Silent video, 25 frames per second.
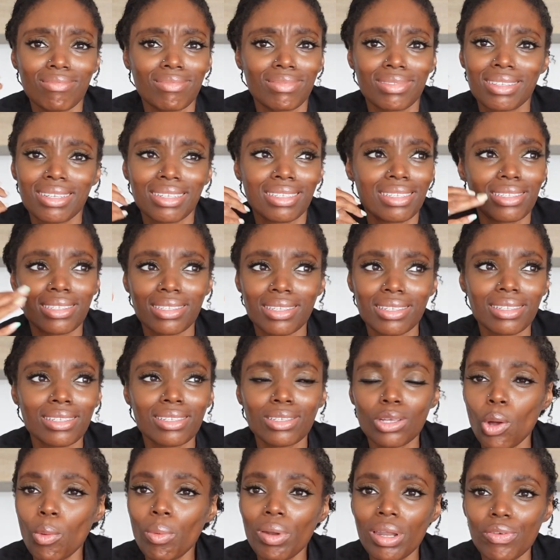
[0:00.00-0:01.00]
There's
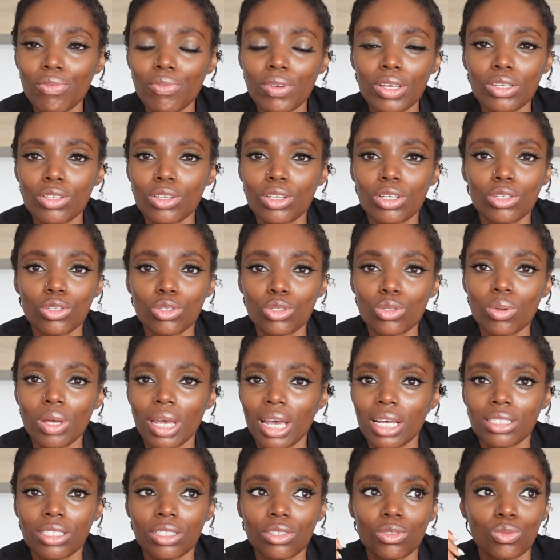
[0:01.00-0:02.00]
so many things you can do
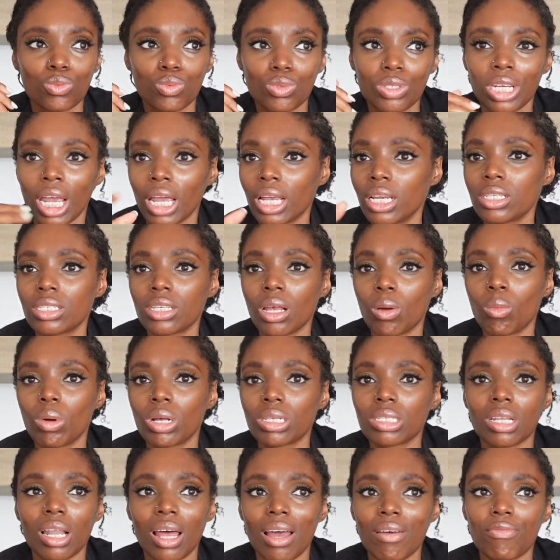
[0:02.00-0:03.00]
here to change
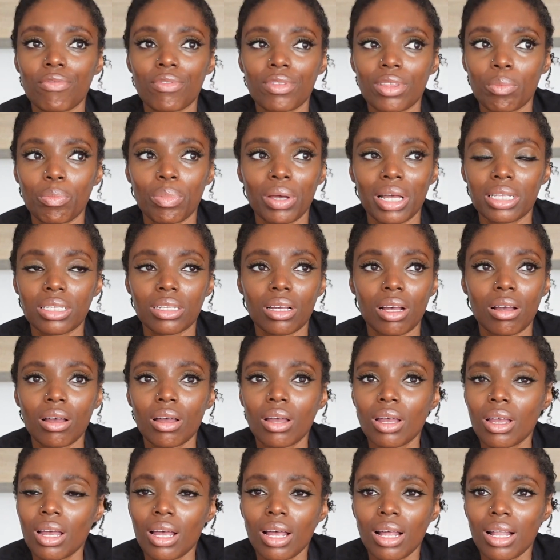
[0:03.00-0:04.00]
someone's life for the better.
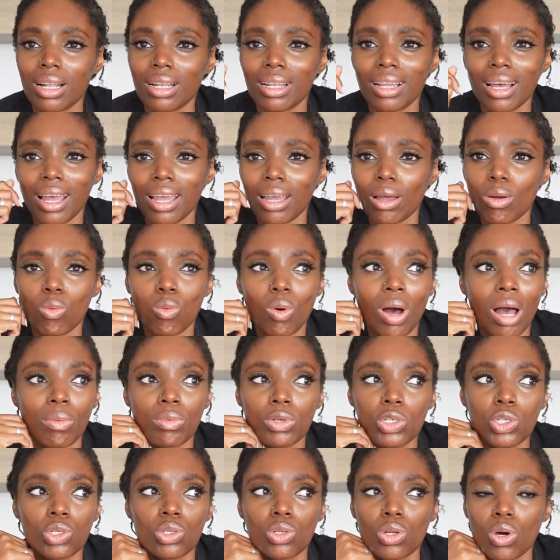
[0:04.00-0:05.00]
Like, why
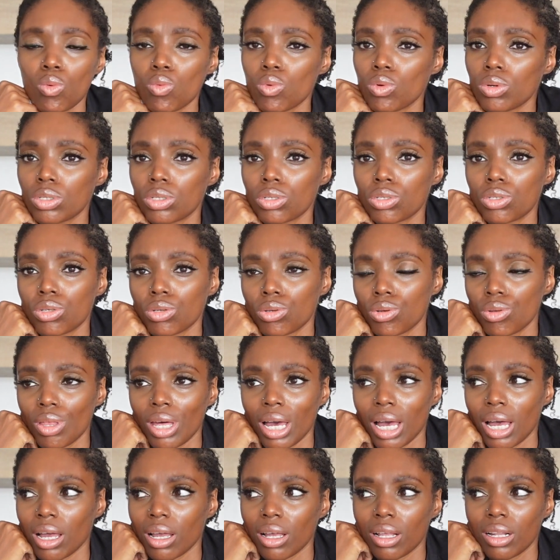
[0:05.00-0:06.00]
would you not want to do
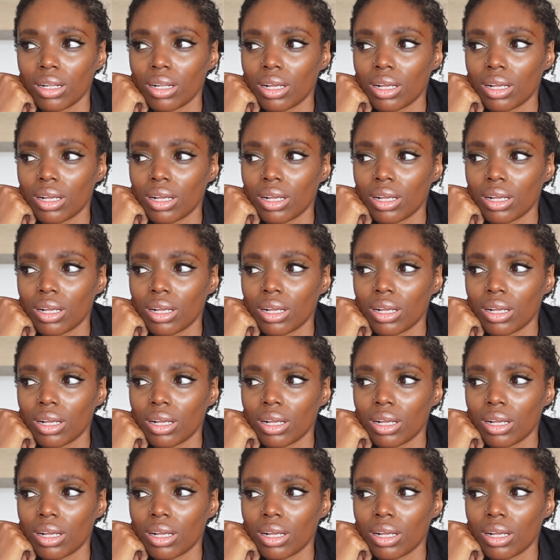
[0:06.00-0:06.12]
that?